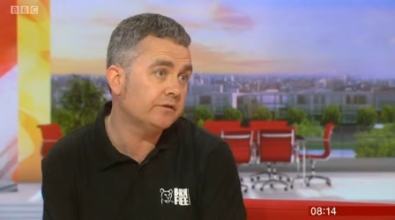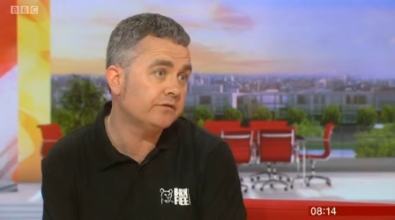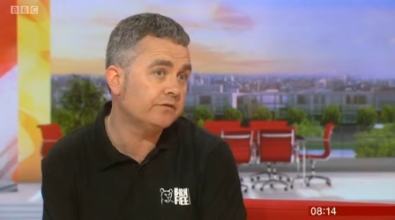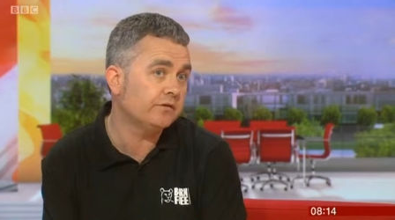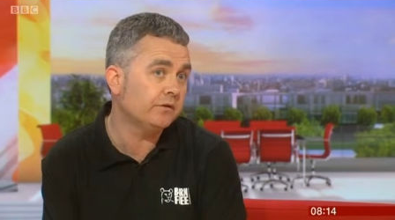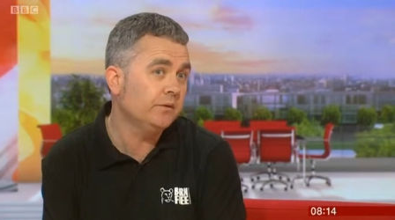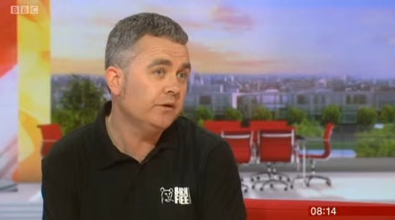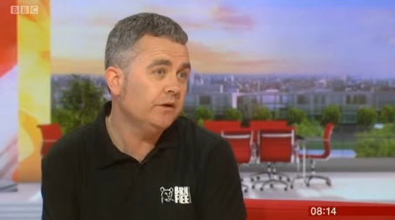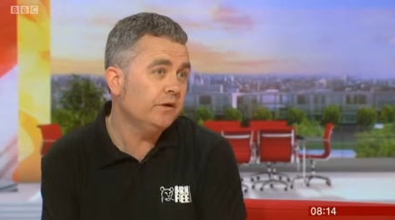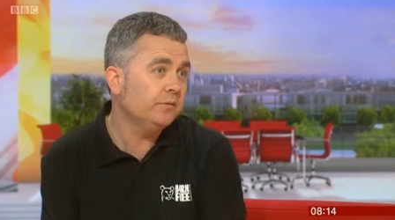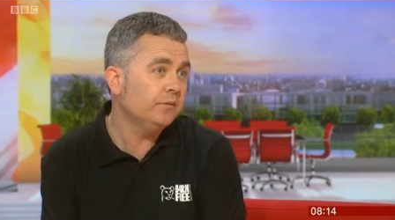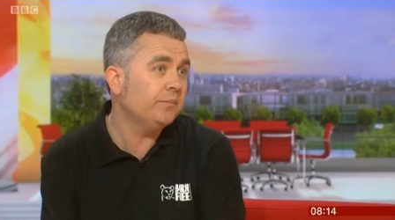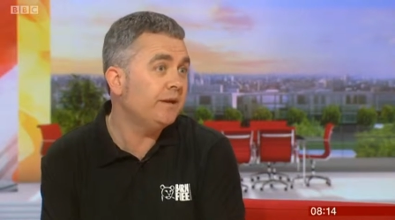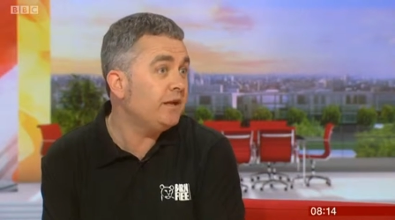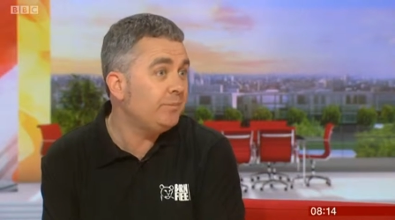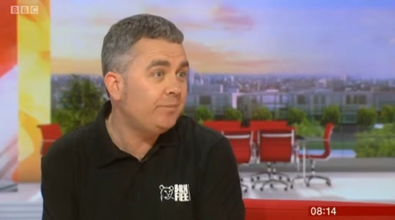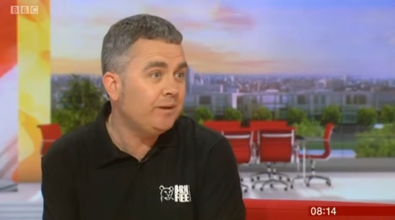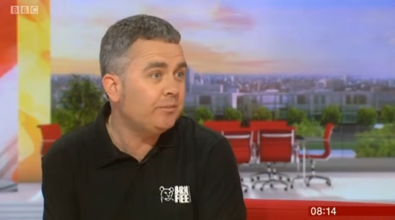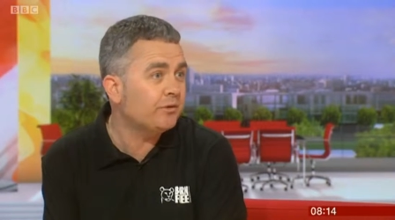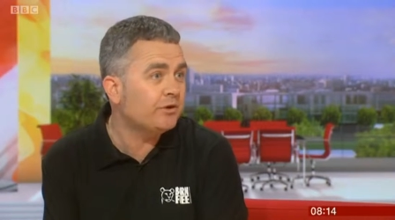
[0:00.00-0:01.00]
So many
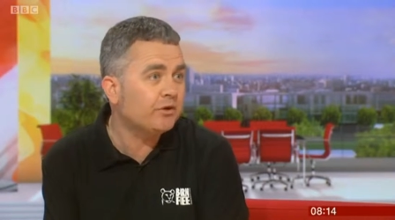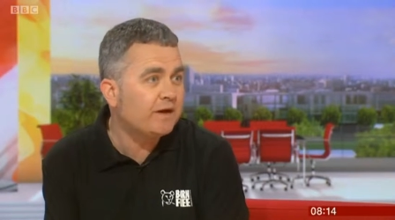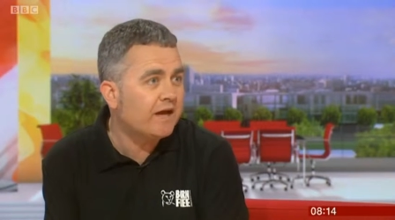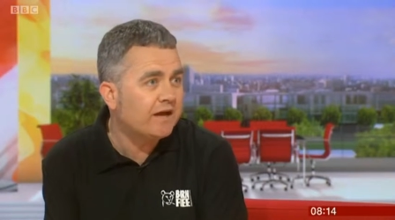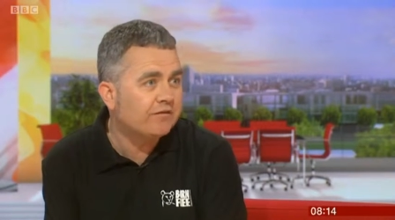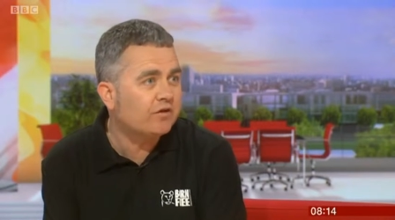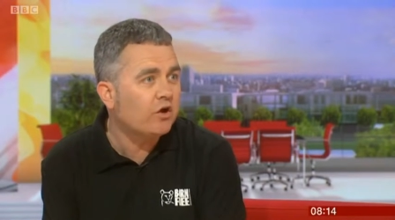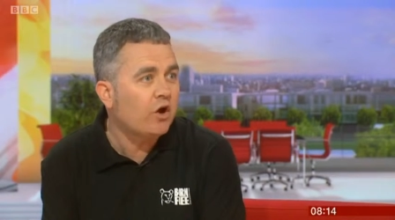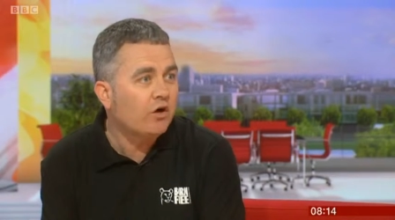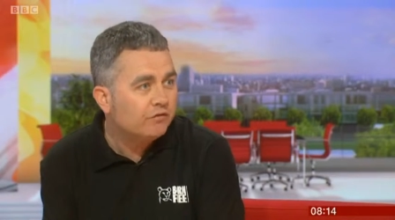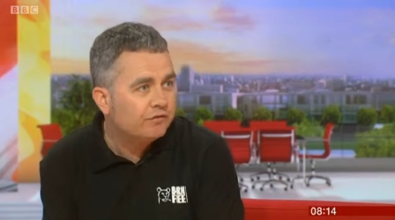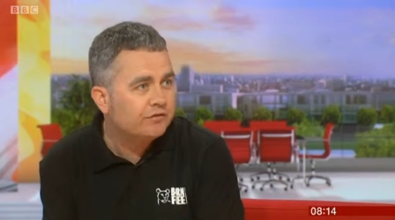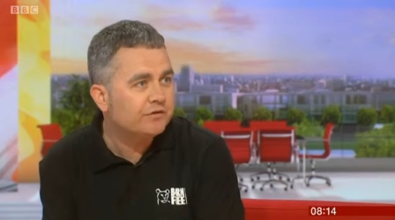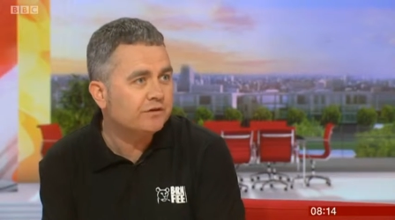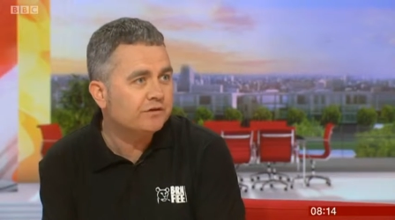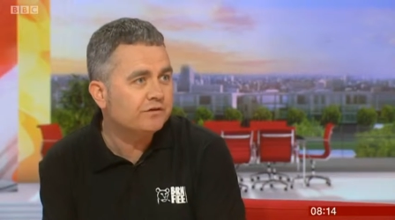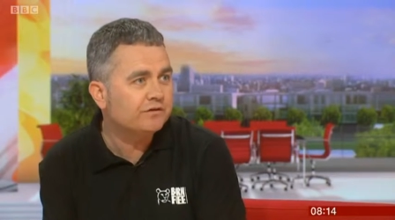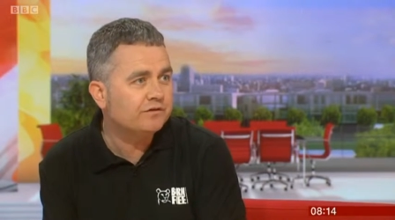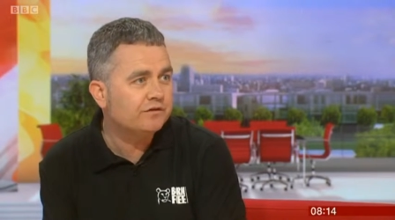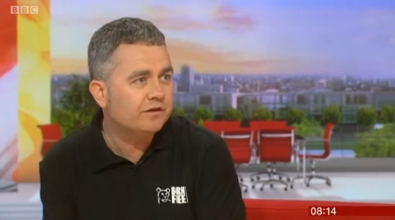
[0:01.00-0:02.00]
people don't have
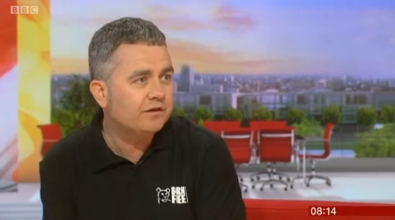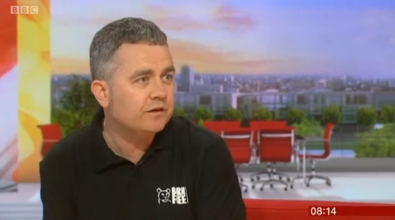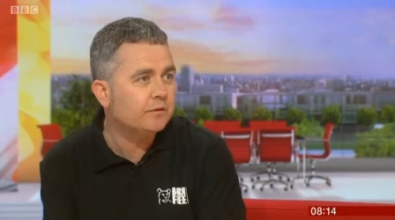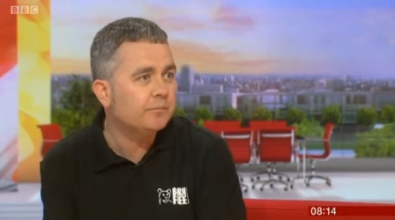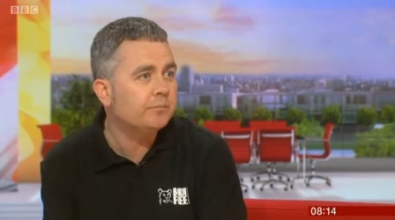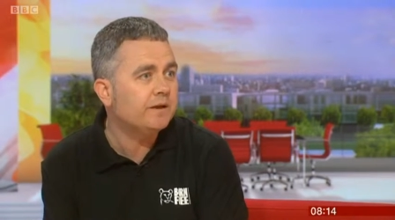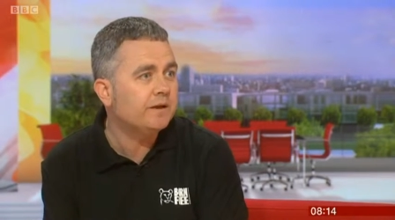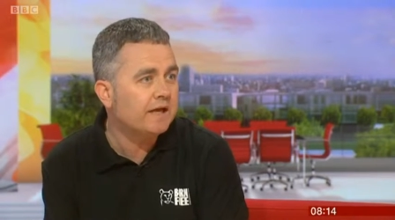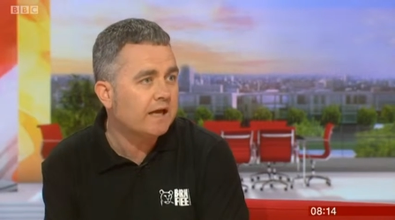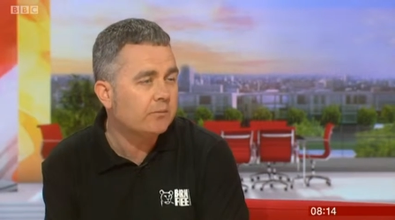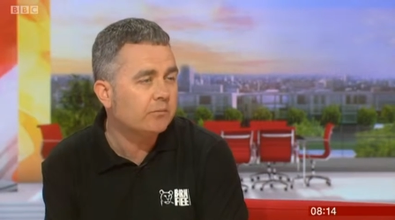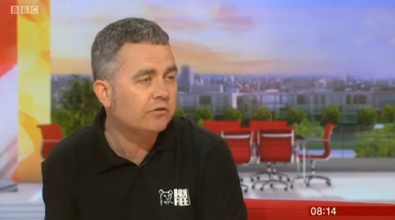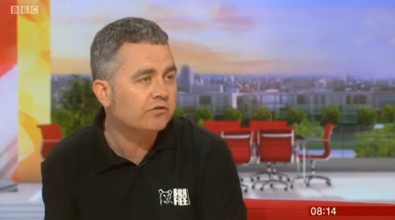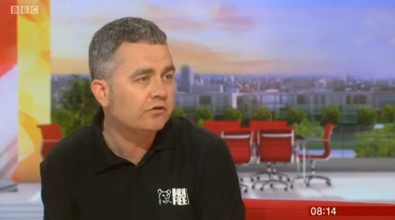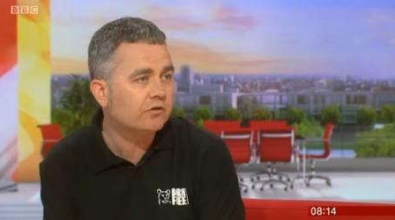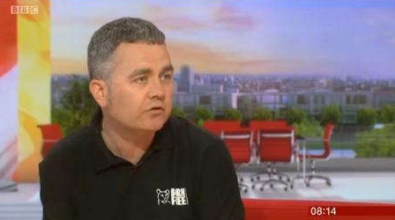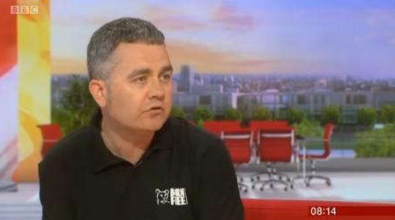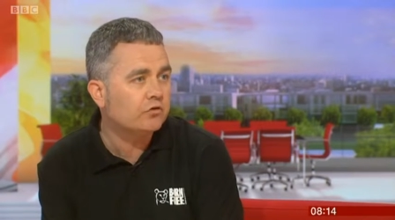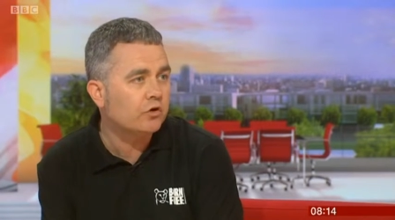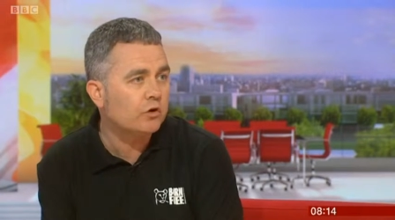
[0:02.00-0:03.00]
confidence in them being able to
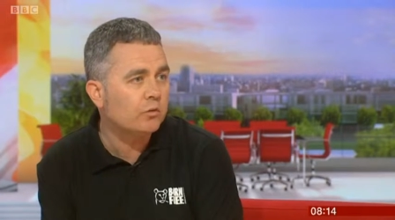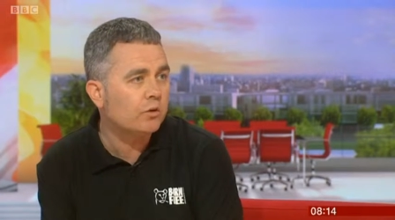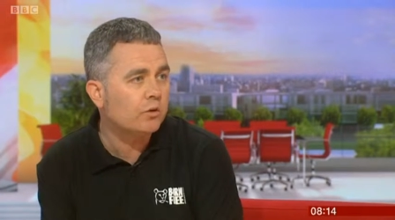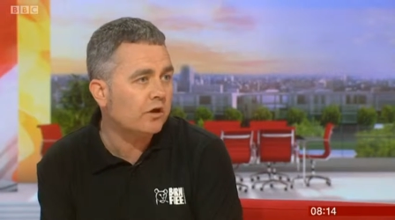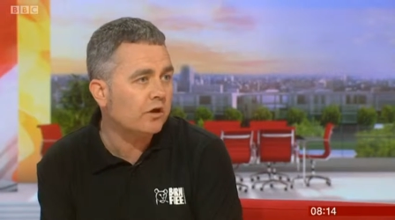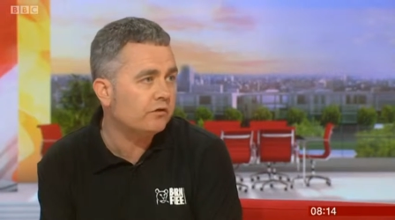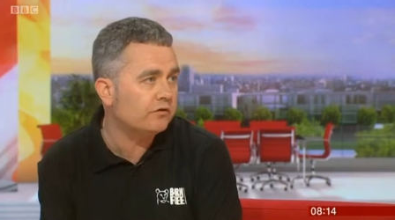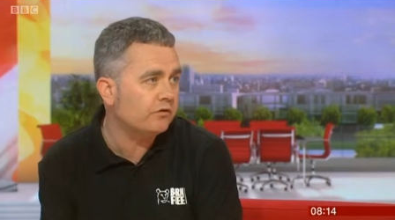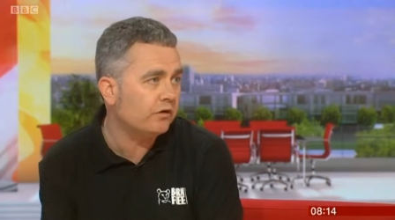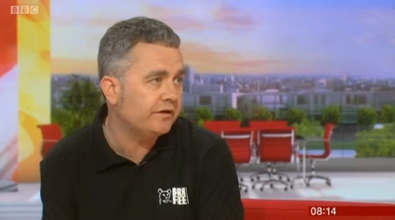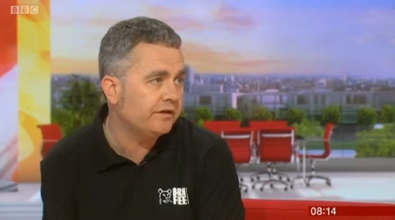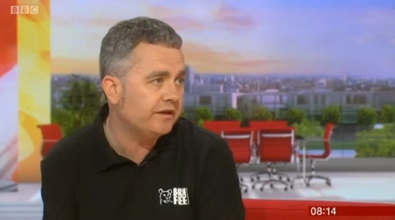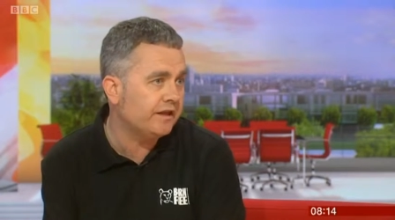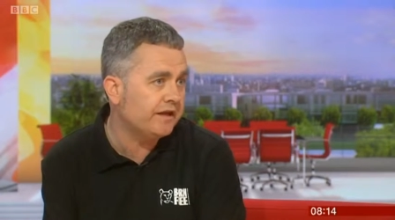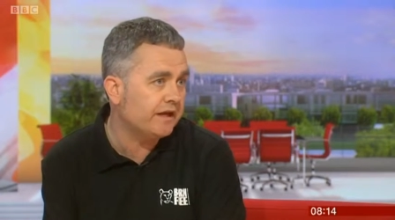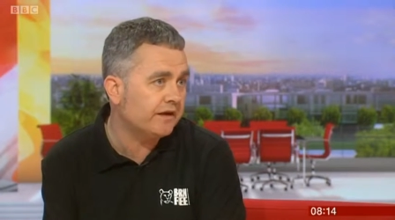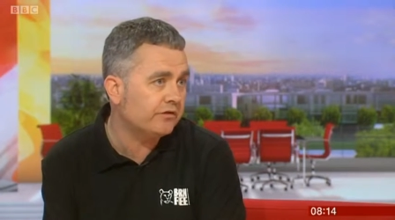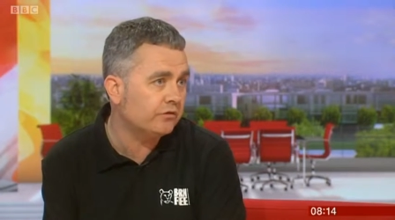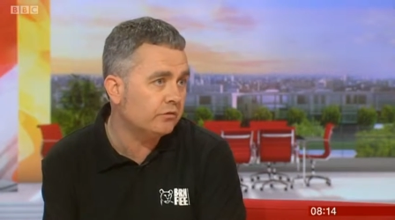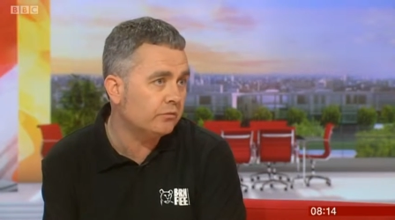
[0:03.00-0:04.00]
control what goes on in their
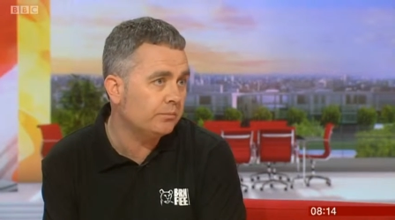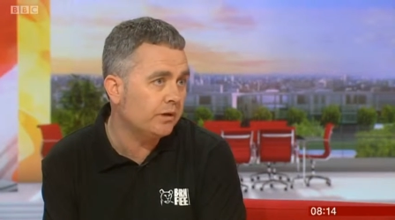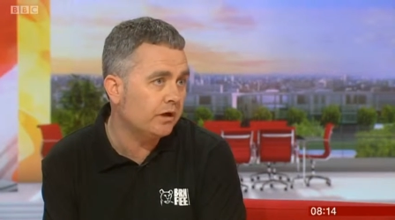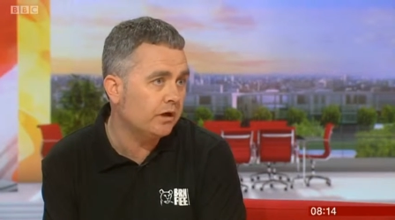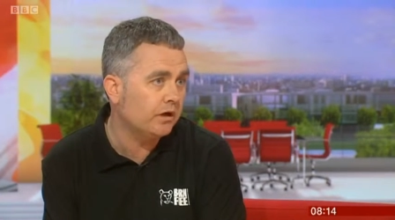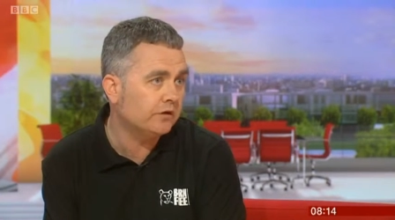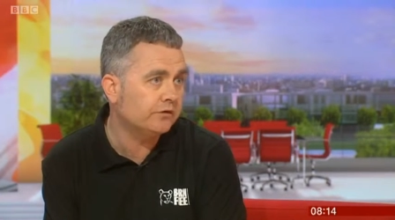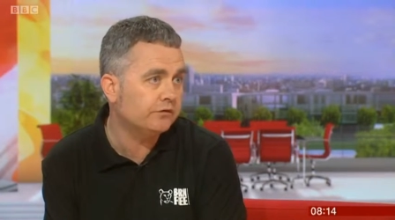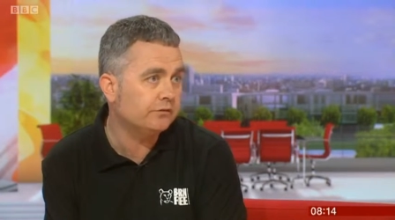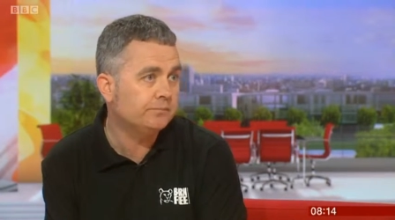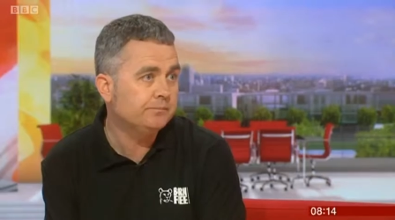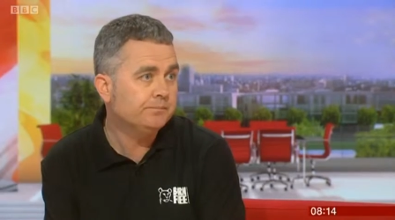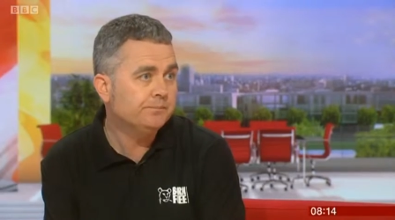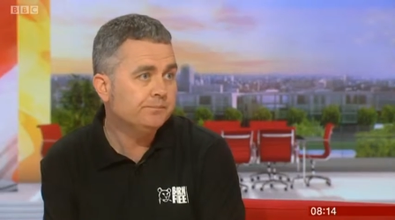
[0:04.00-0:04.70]
national parks.